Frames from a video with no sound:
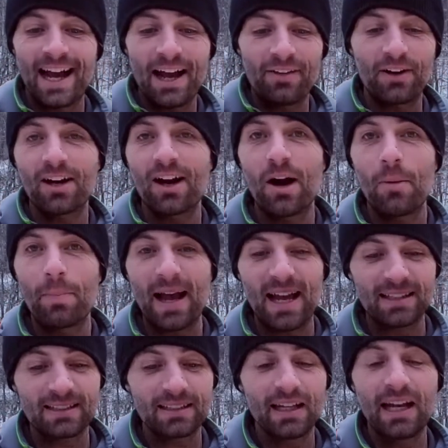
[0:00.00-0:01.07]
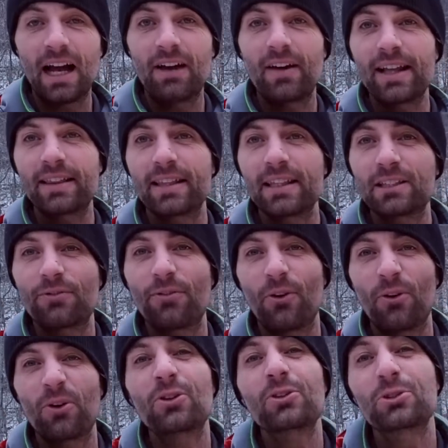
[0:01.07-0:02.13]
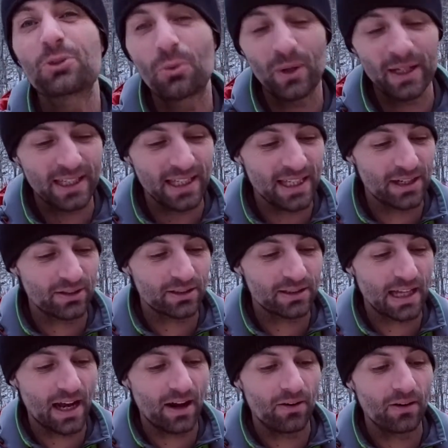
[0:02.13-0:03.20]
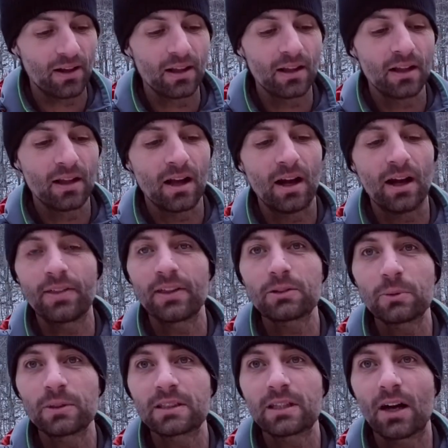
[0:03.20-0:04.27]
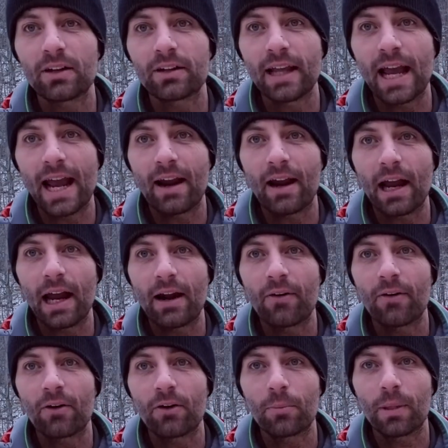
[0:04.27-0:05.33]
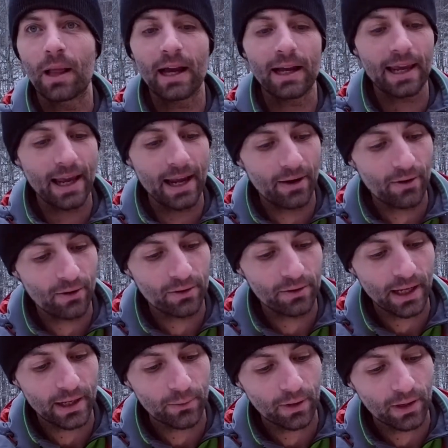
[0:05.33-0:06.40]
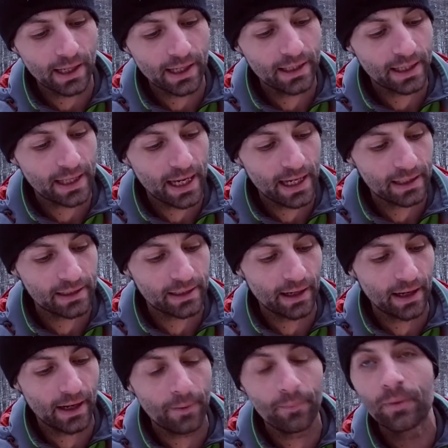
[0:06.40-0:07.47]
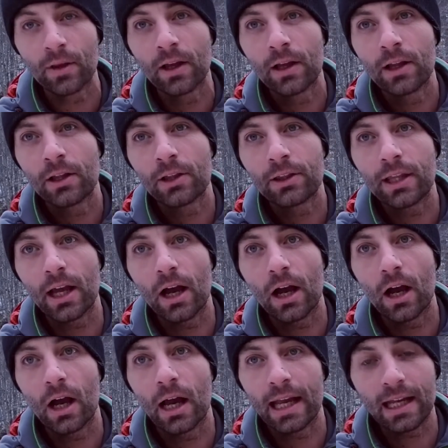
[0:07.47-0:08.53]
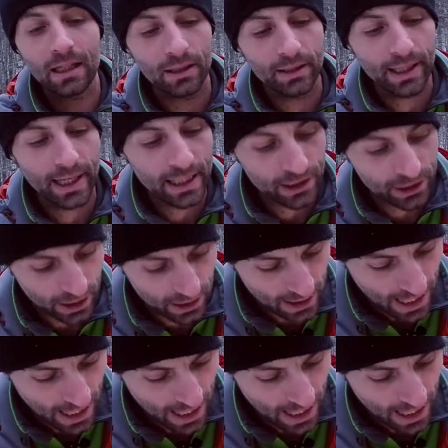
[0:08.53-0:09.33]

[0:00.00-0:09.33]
I have a compass. I've had this for 20 years now. This one's got an arrow, a black arrow that will indicate the inclination.